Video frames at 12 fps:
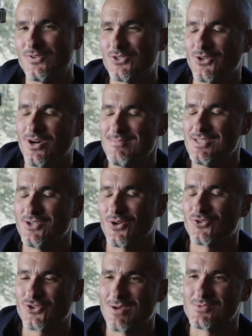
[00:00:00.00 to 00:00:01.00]
for sure. I mean,
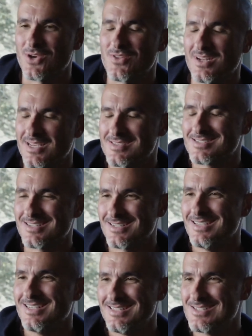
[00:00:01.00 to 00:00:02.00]
Donald Trump's on the list.
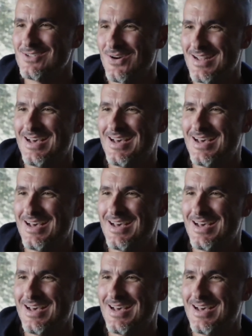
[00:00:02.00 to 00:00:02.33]
There's no